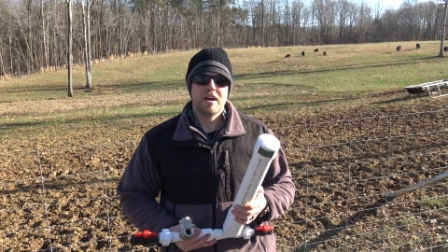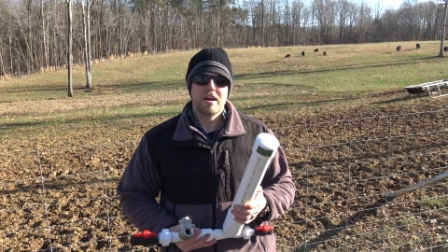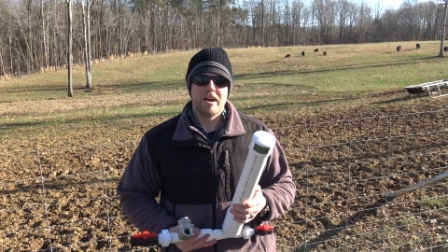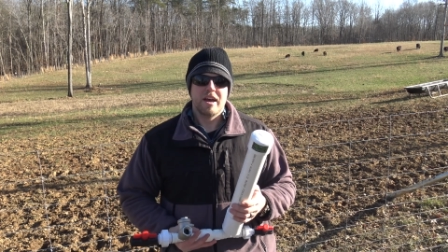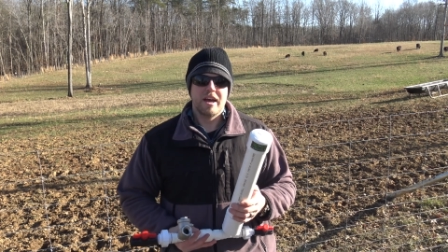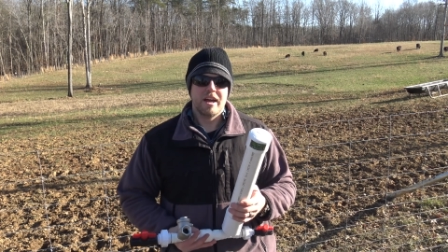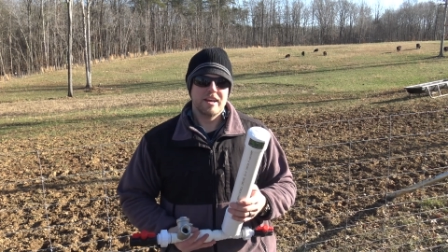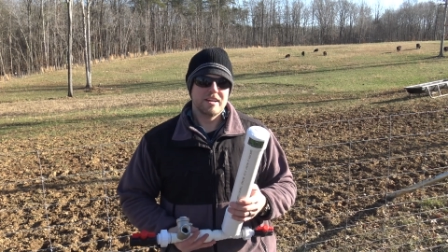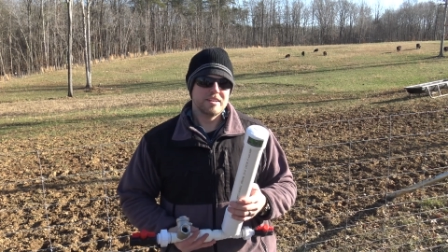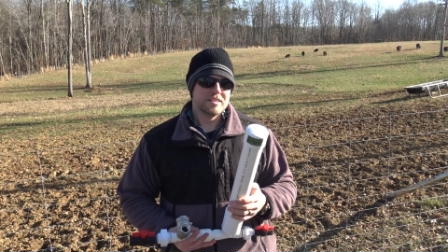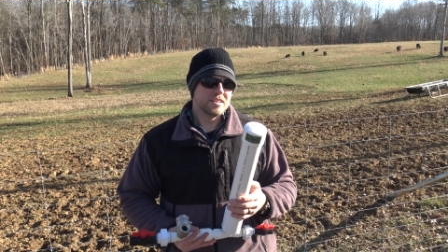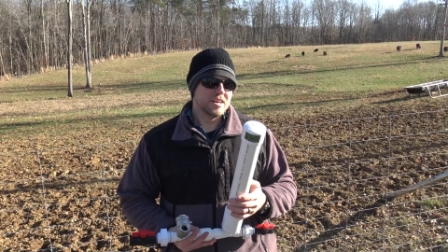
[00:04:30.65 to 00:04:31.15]

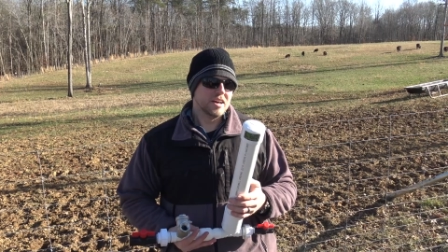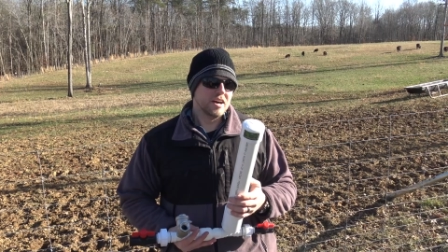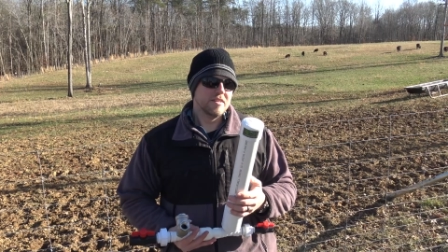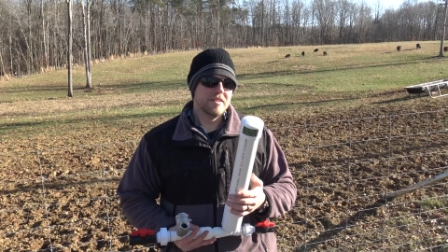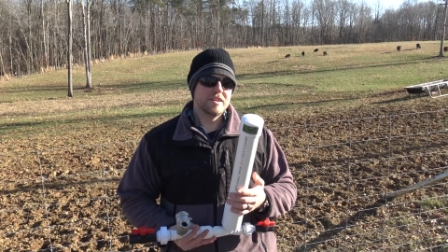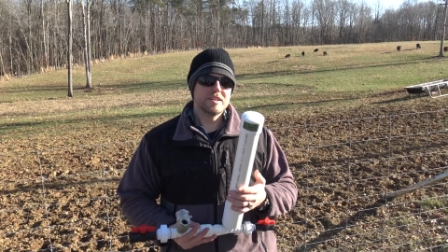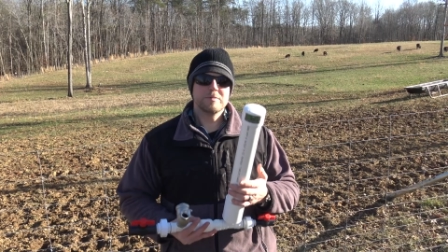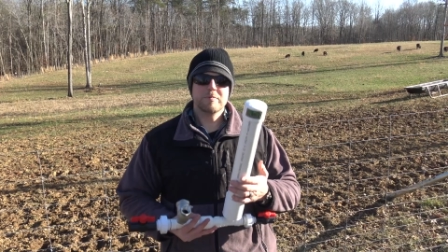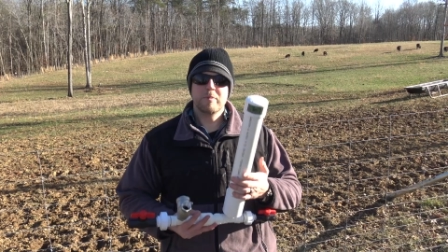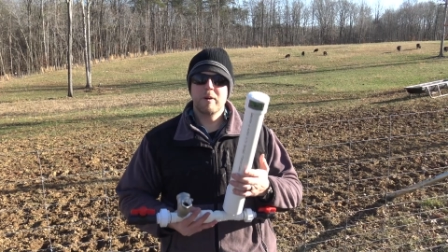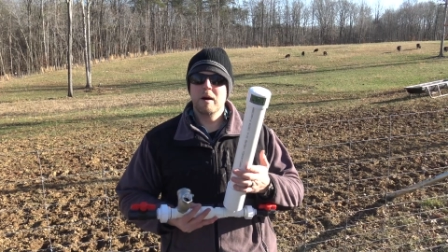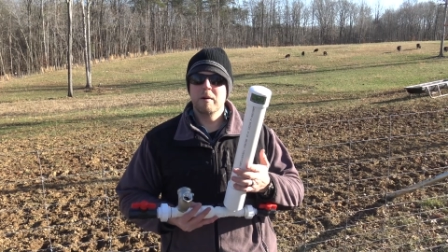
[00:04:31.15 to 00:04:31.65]
and uh,
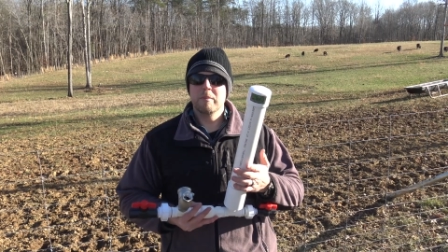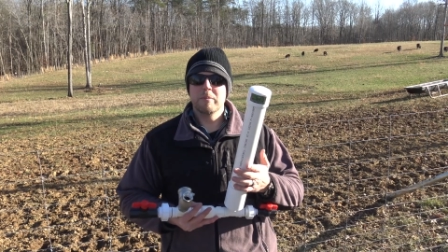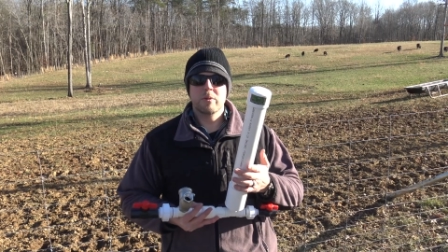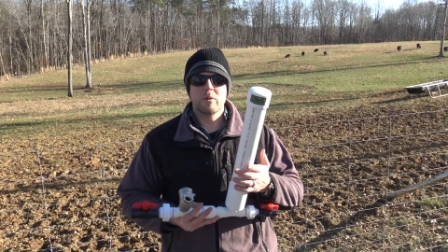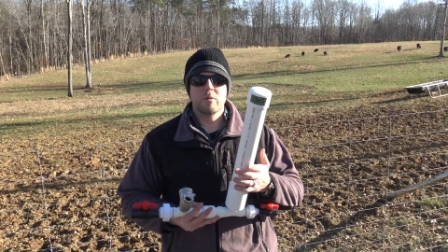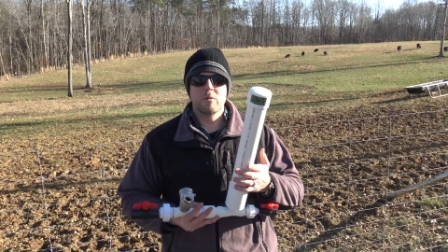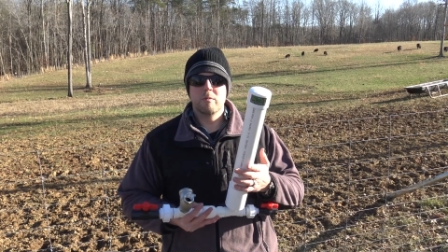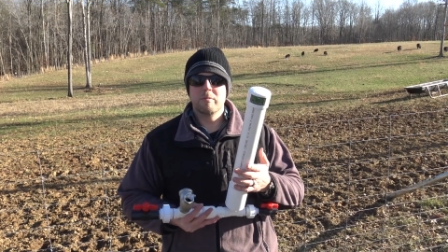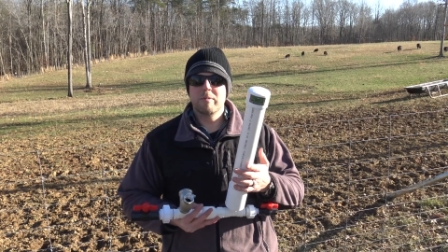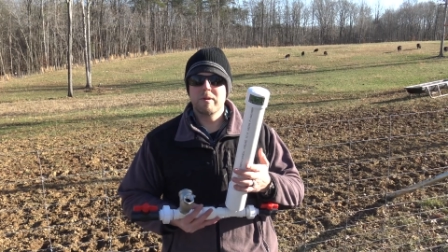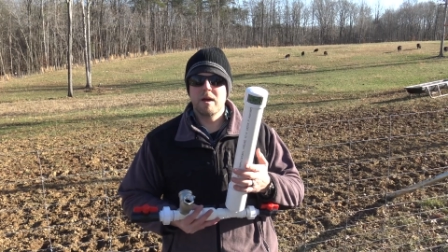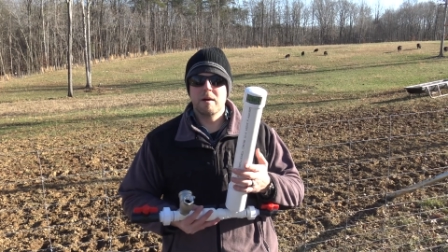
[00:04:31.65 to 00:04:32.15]
this pump
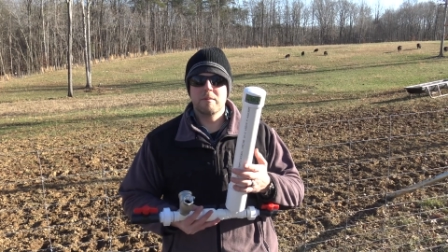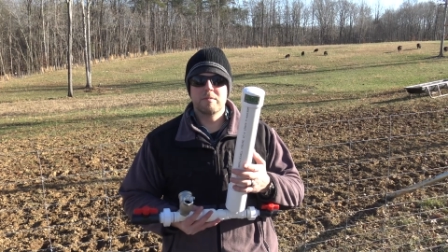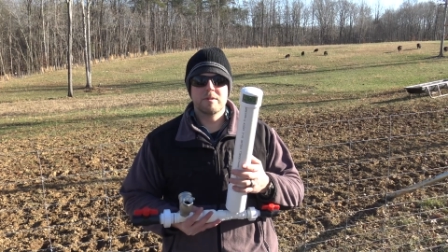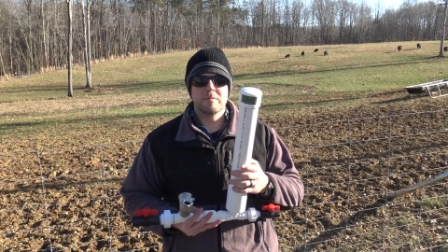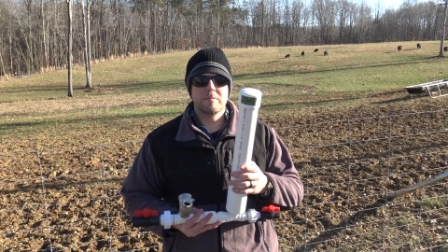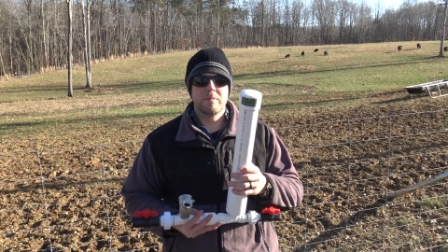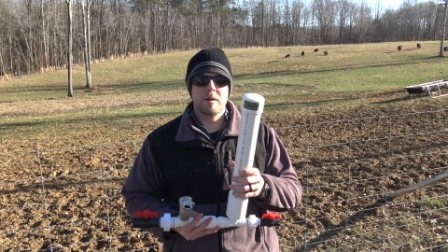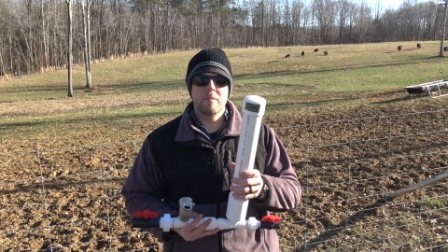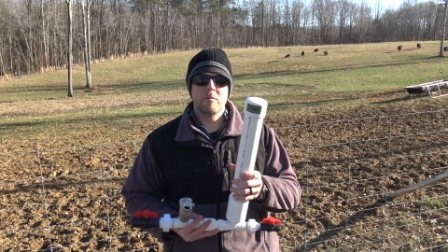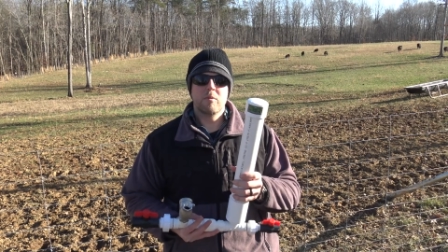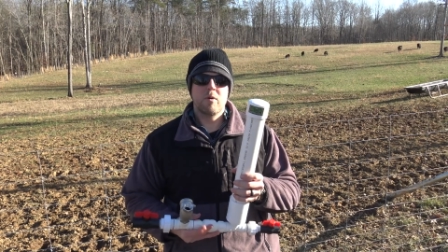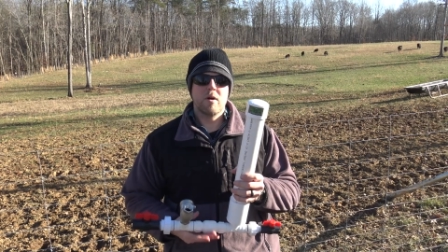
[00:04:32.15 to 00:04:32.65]
will be able to
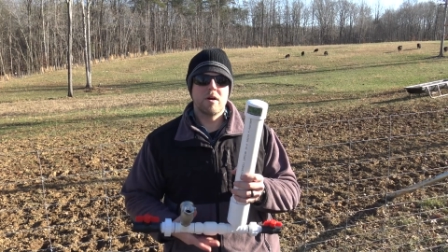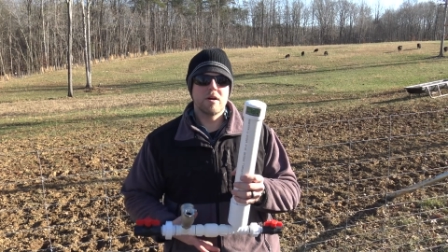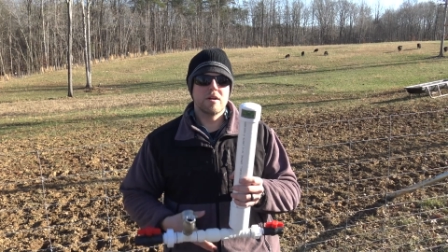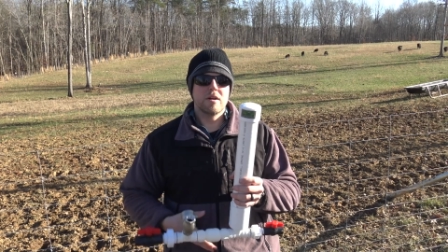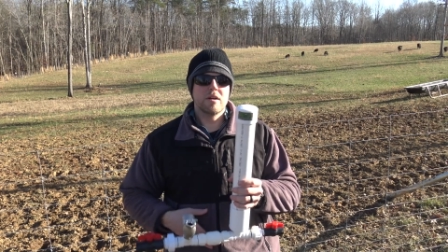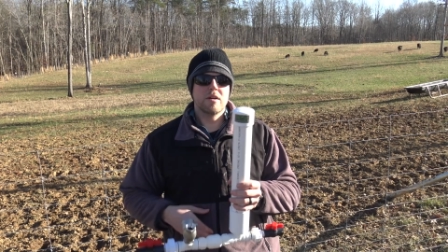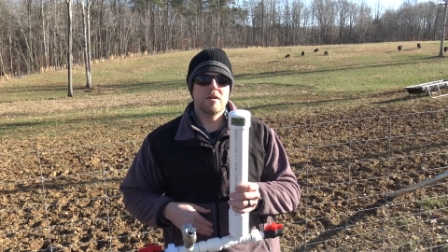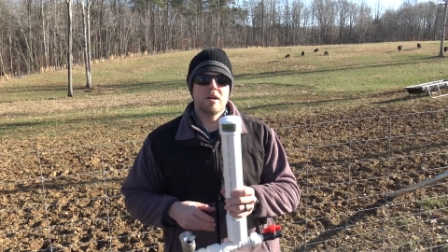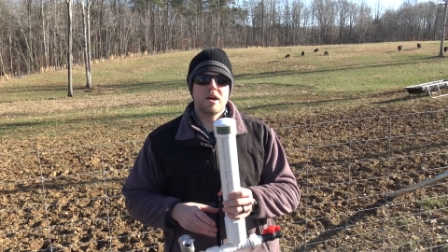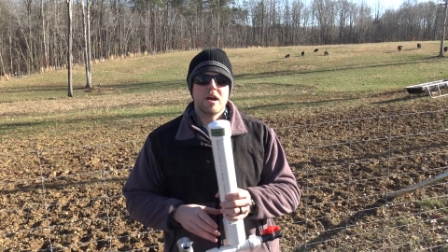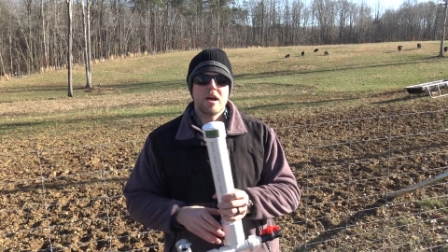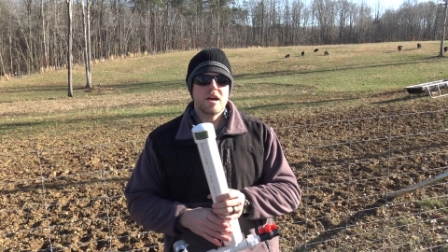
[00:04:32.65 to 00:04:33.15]
pump
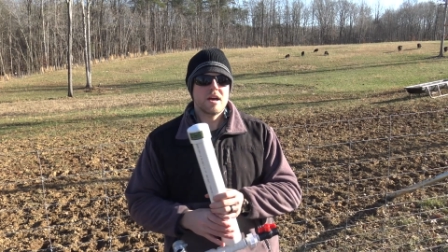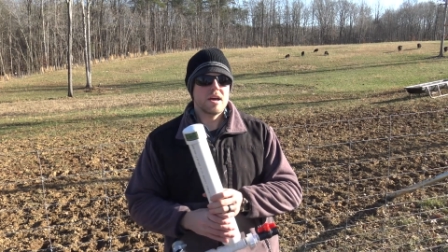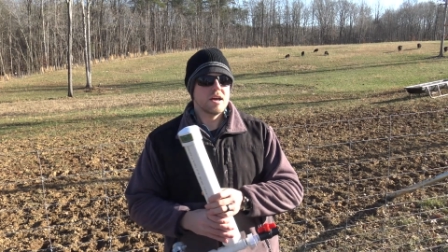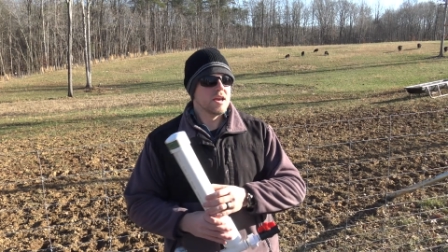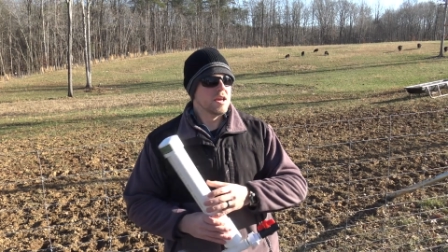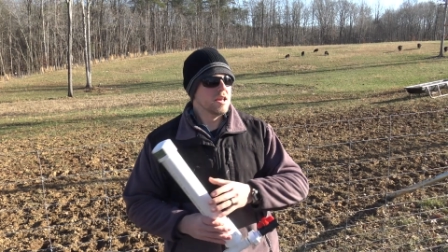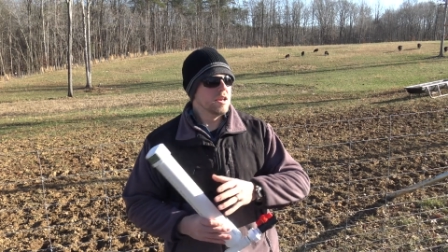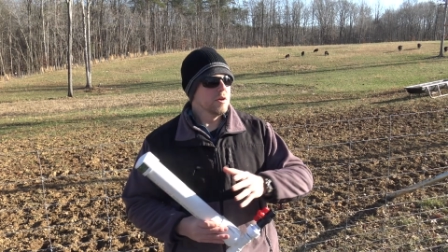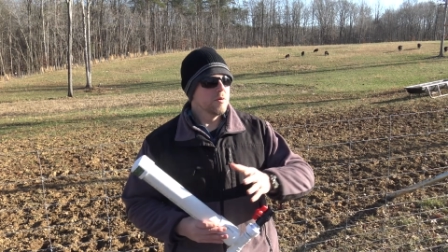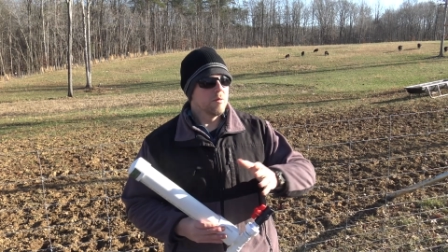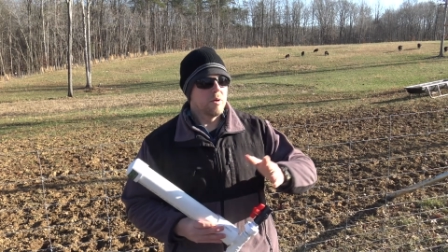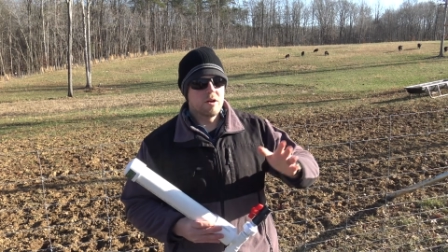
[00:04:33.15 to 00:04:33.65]
water
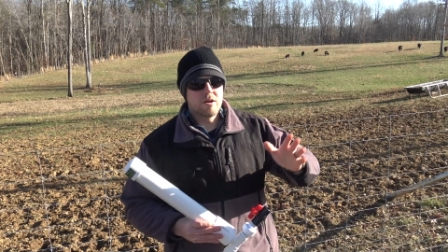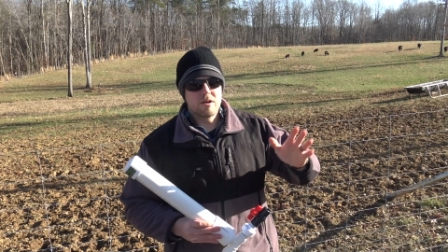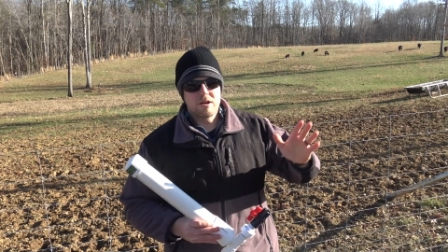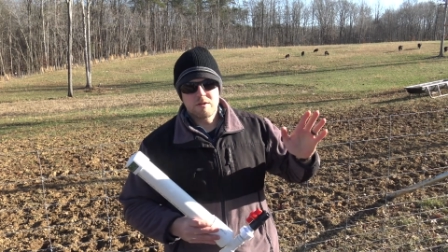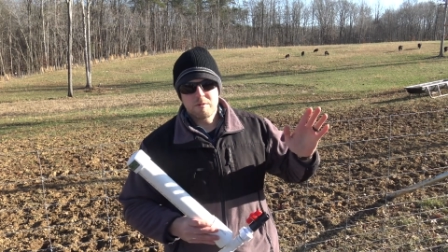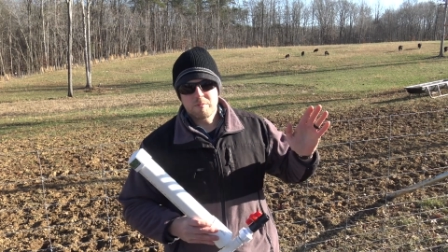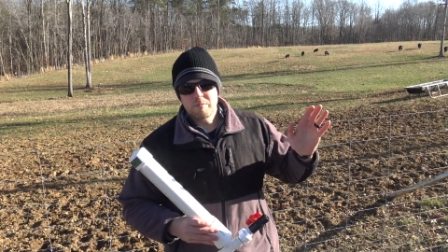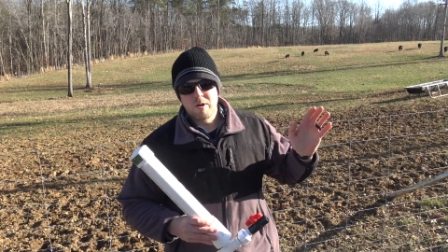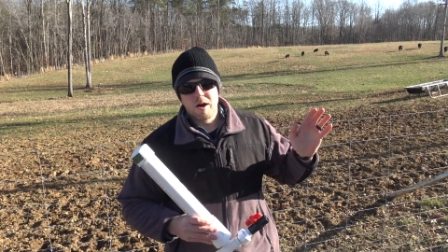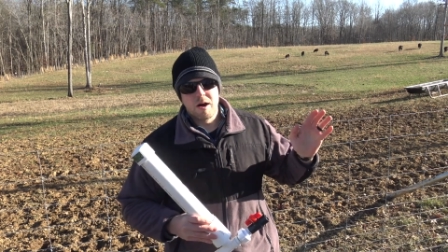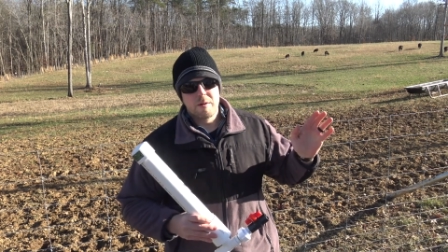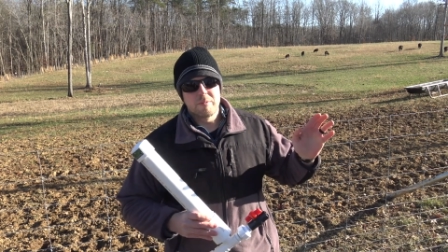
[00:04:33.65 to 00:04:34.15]
anywhere on the
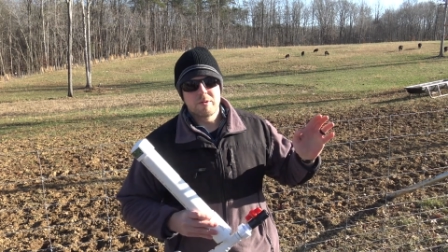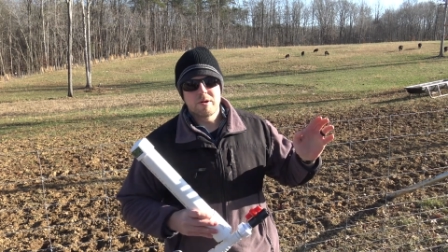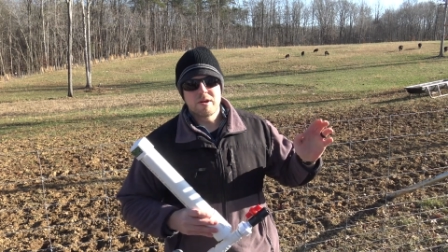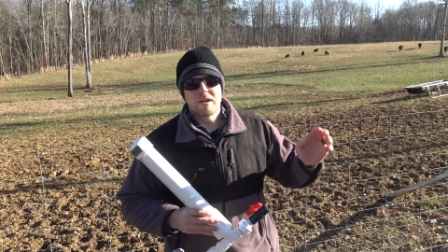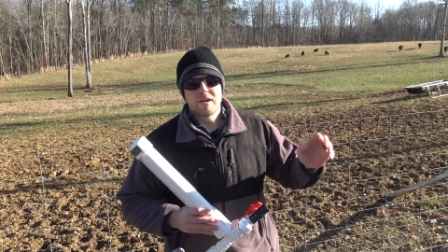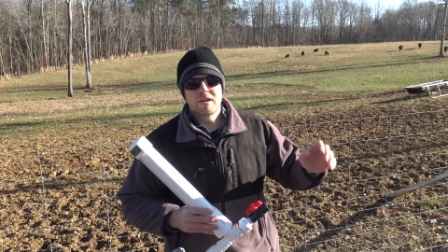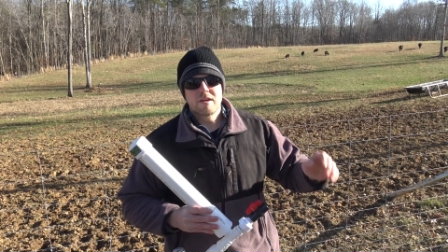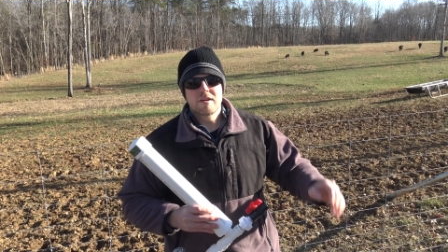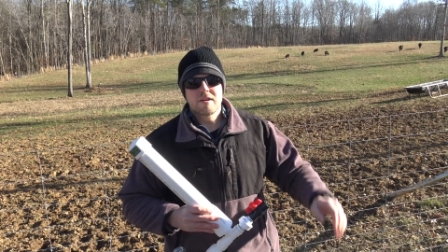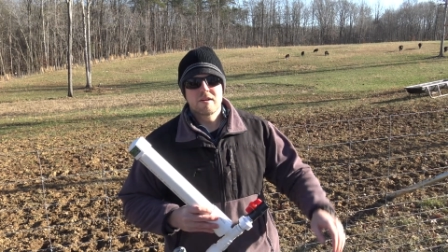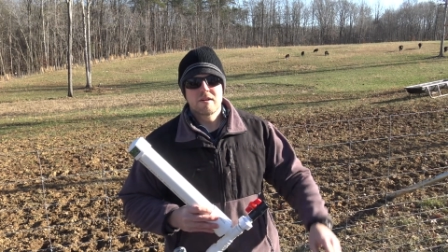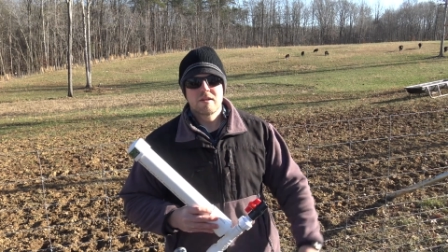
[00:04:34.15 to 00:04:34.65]
property.